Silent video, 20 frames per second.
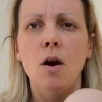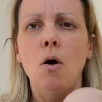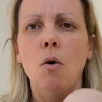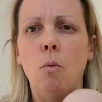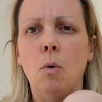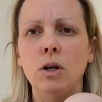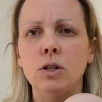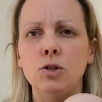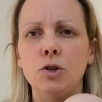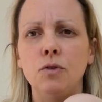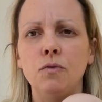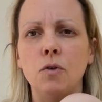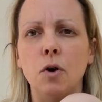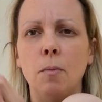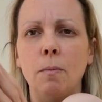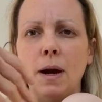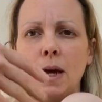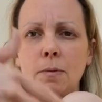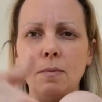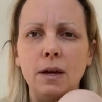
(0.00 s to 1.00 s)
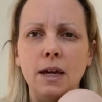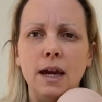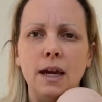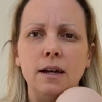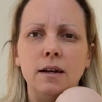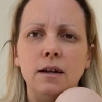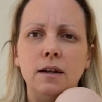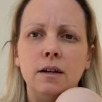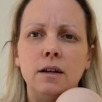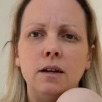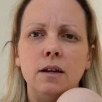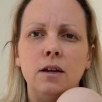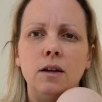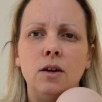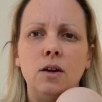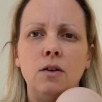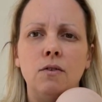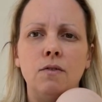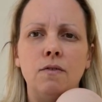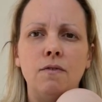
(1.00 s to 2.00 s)
Once you've got baby in,
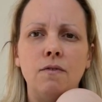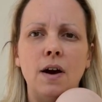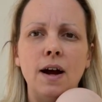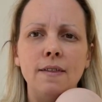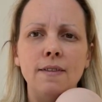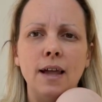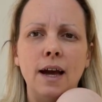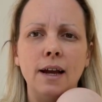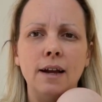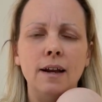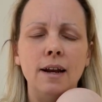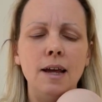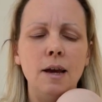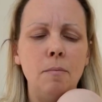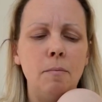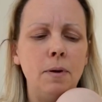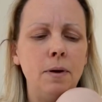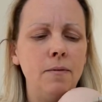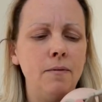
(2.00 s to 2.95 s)
find that clip